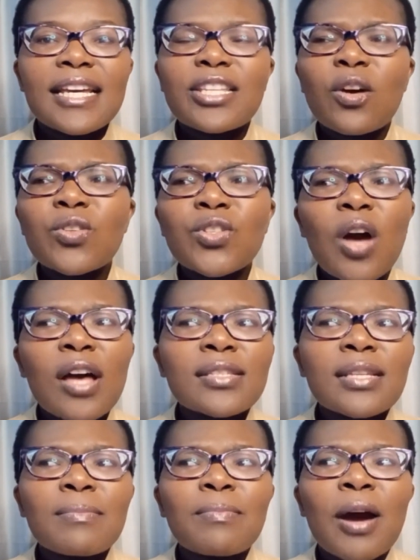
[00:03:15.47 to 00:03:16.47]
They also
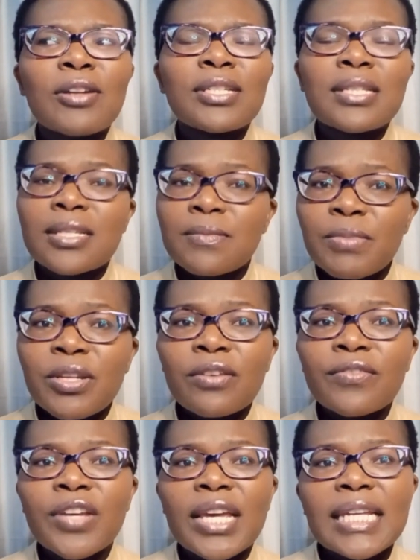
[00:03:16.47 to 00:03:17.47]
ask about the speed
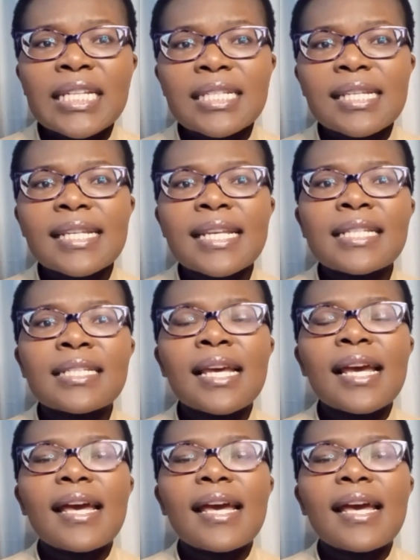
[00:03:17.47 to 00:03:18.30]
of your internet,